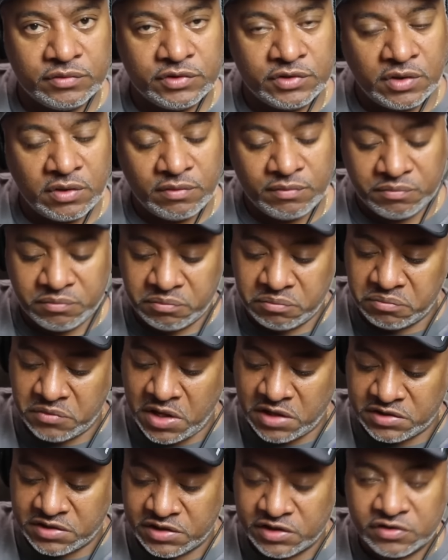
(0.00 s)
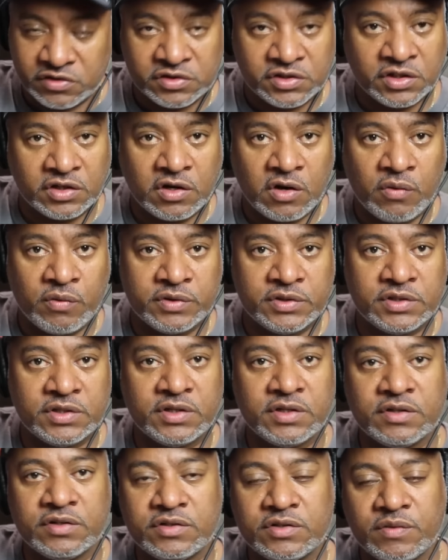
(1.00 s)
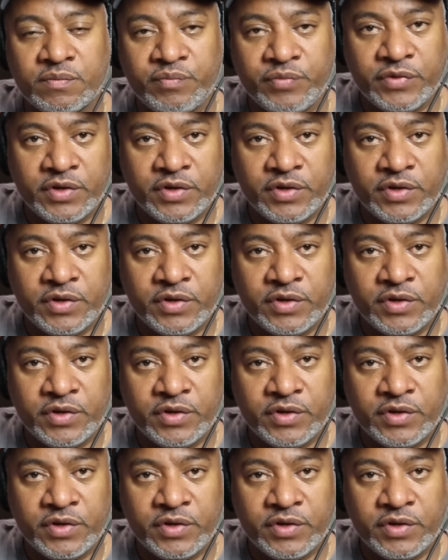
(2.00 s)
So that's an interesting coincidence.